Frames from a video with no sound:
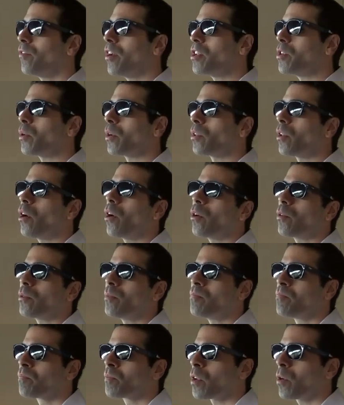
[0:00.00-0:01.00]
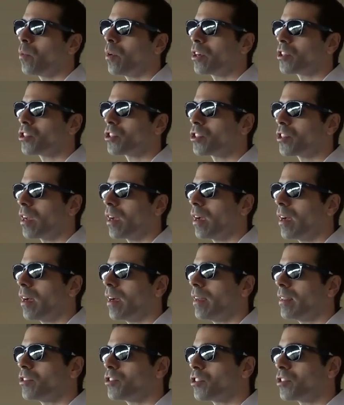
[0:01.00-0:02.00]
venue alone, which
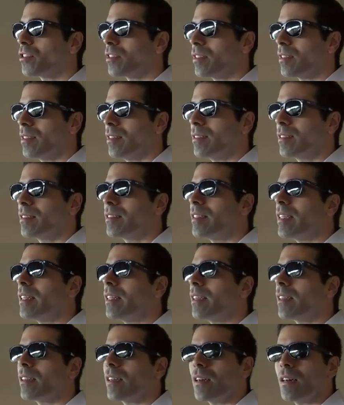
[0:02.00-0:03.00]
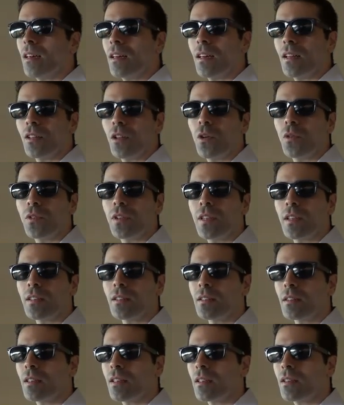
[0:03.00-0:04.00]
just in seating alone can
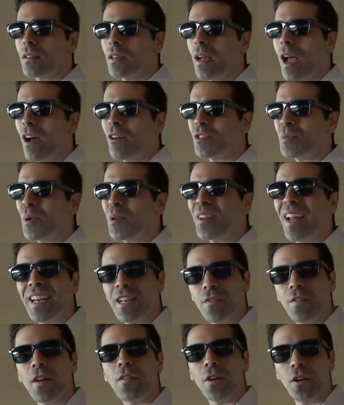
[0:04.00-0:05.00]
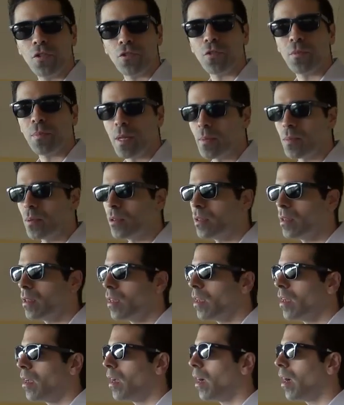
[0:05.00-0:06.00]
house about 9,500 people,
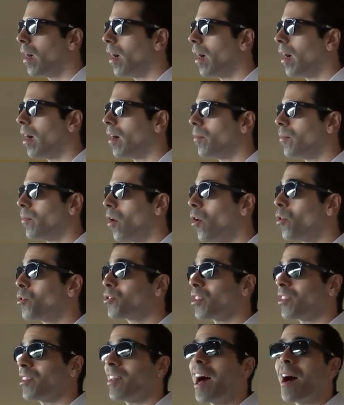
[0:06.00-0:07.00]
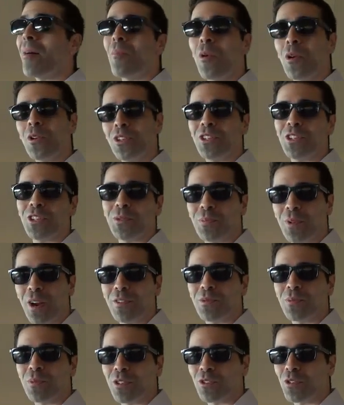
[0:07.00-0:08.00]
hosts a lot more than just
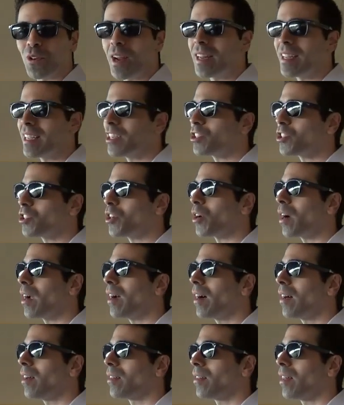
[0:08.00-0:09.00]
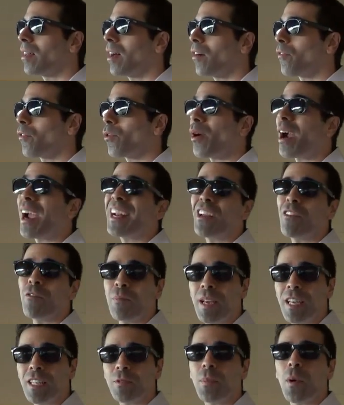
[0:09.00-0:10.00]
Brave Spring Training each year, a variety of
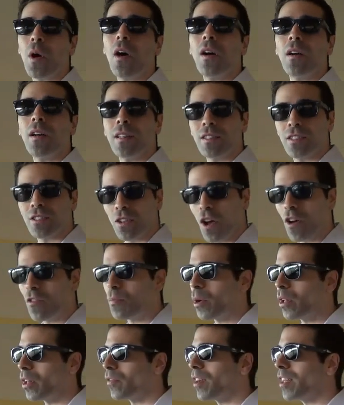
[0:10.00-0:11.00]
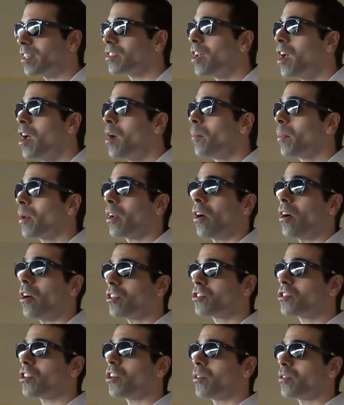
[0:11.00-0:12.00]
baseball and softball events, but it
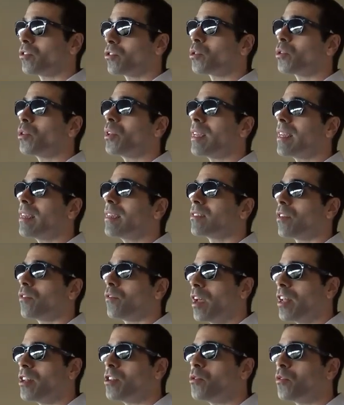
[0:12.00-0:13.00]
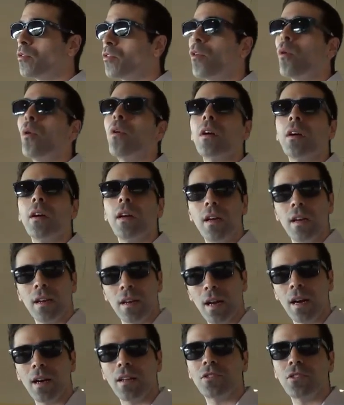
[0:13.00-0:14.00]
also truly is a venue for
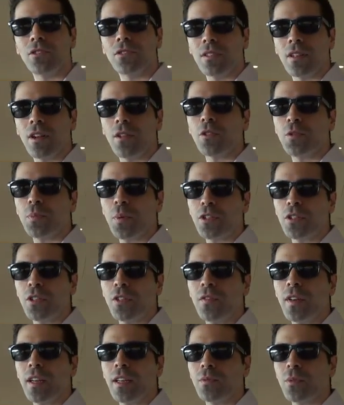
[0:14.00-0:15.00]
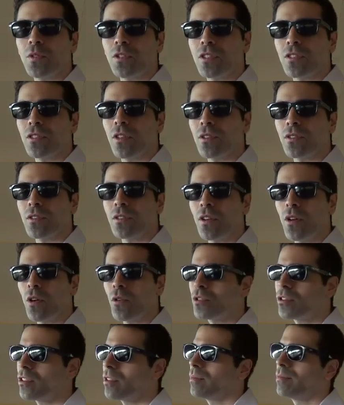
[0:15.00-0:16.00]
concerts and other special events, which it's
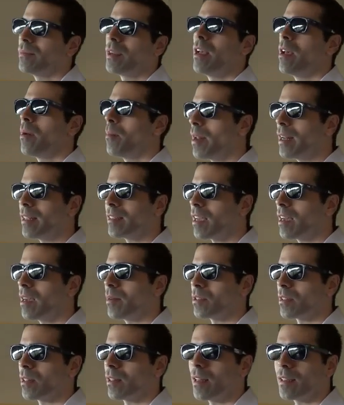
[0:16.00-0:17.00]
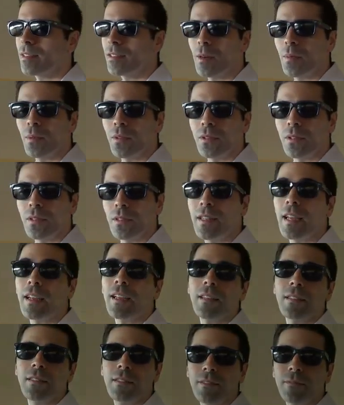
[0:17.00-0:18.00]
hosted many times in the last couple of
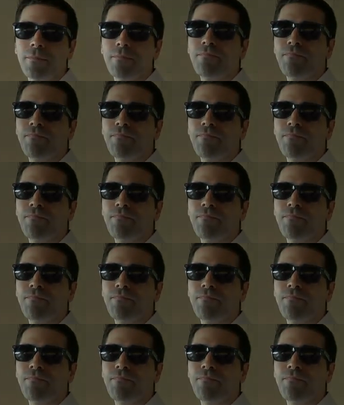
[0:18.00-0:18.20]
decades.